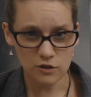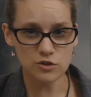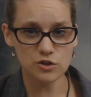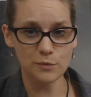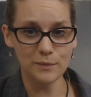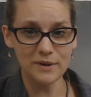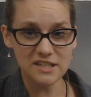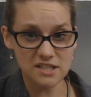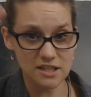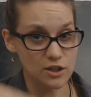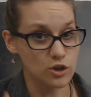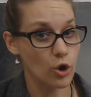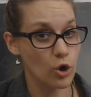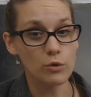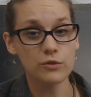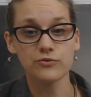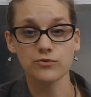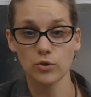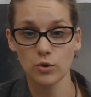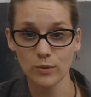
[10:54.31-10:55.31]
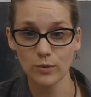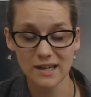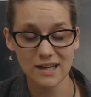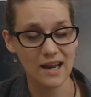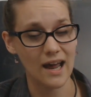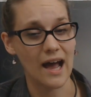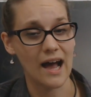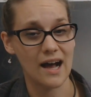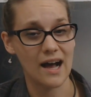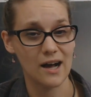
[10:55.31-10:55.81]
So basically go through
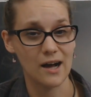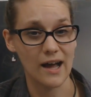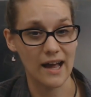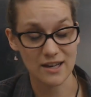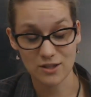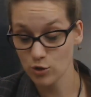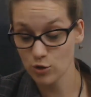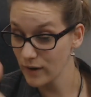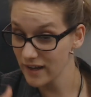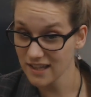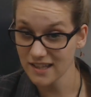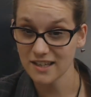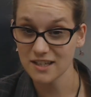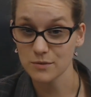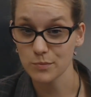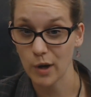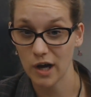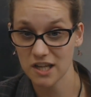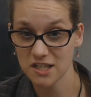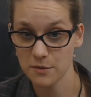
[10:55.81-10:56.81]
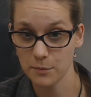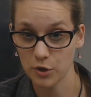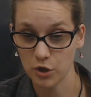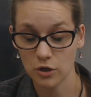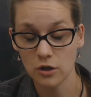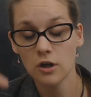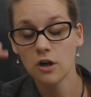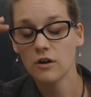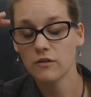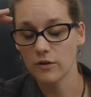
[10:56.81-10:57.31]
it as quickly as
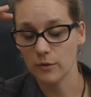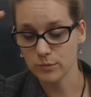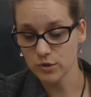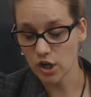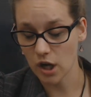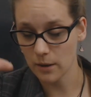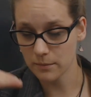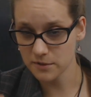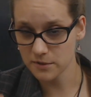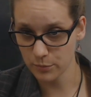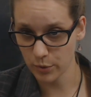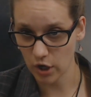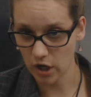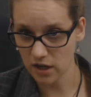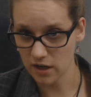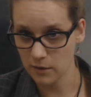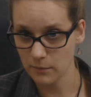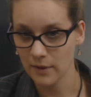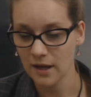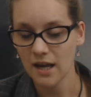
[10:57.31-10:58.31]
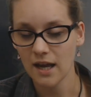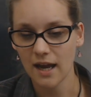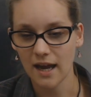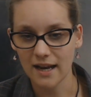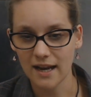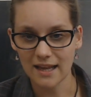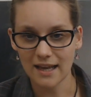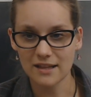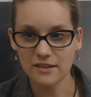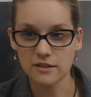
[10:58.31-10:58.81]
possible from top to bottom
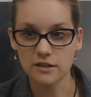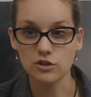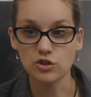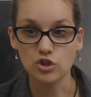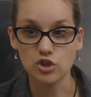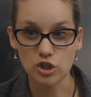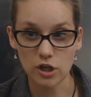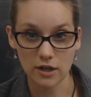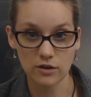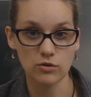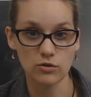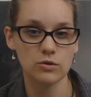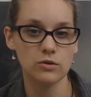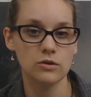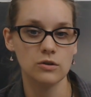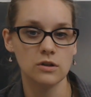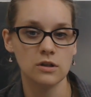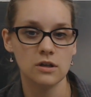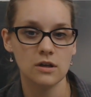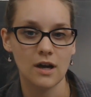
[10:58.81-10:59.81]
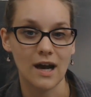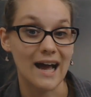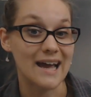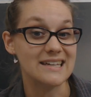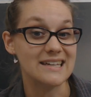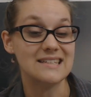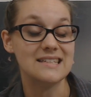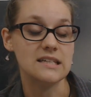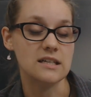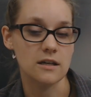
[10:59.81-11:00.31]
and get the general
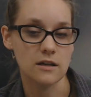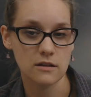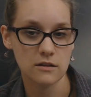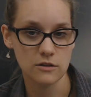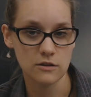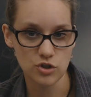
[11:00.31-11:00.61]
idea,